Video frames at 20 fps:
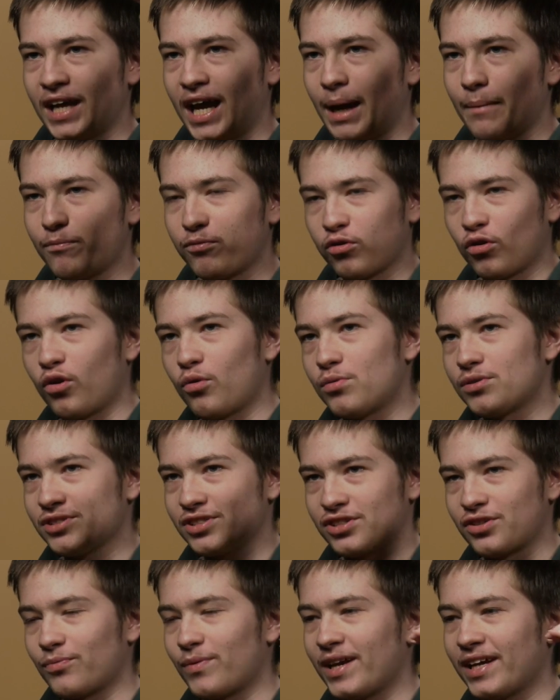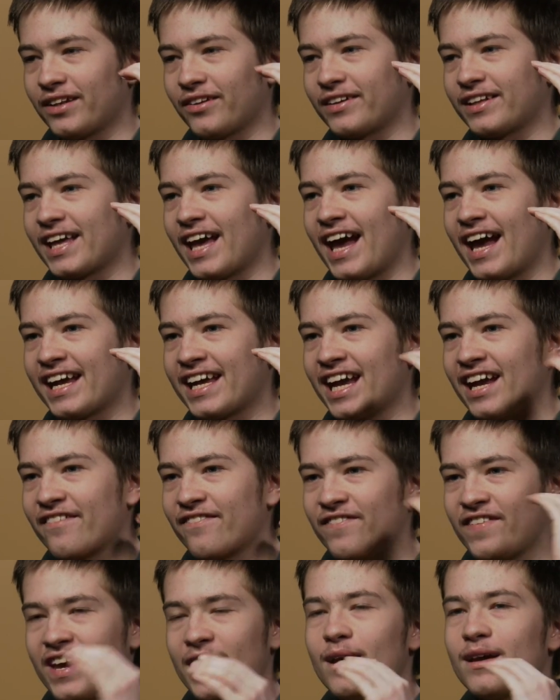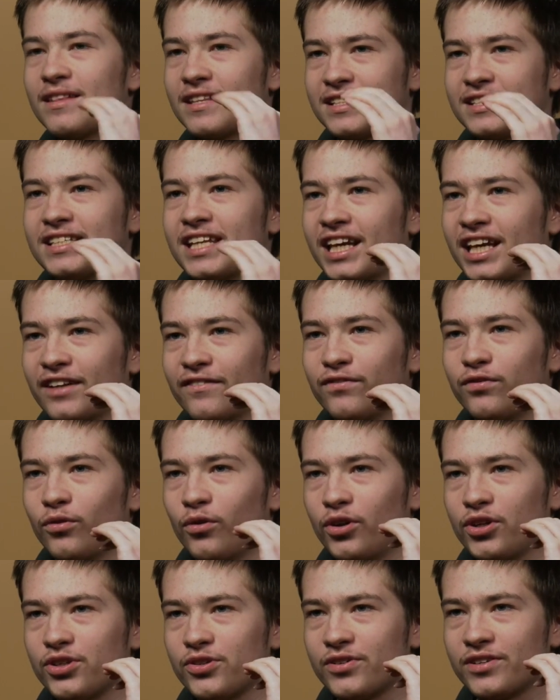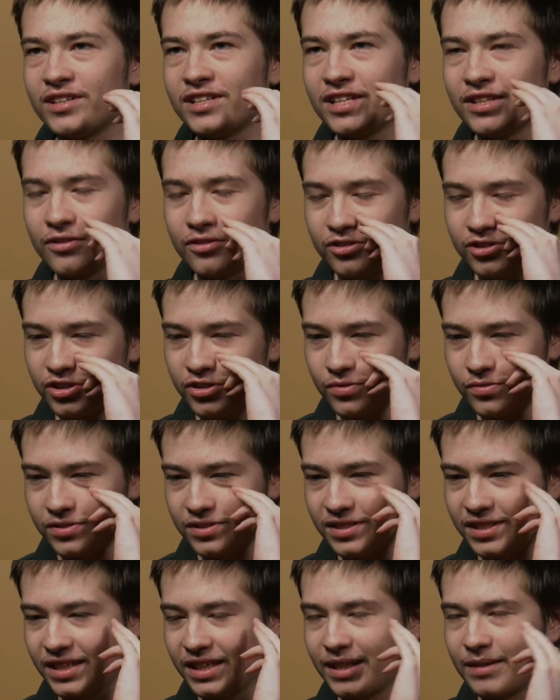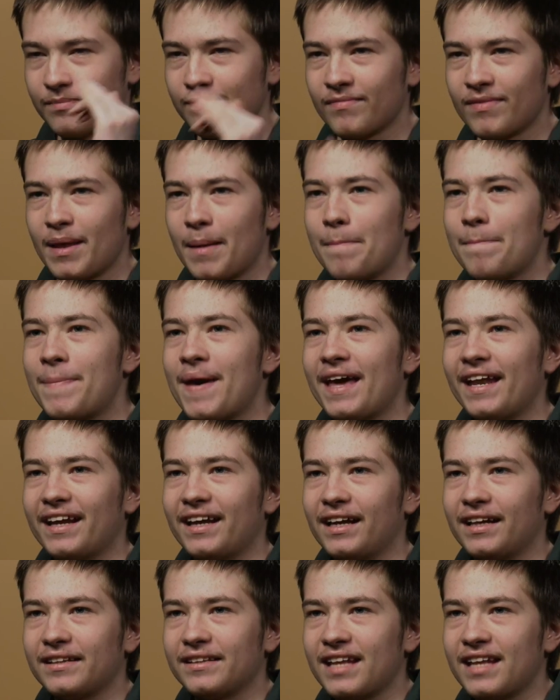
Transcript: top floor was just a regular cat cafe, and the second floor you could either choose to pet a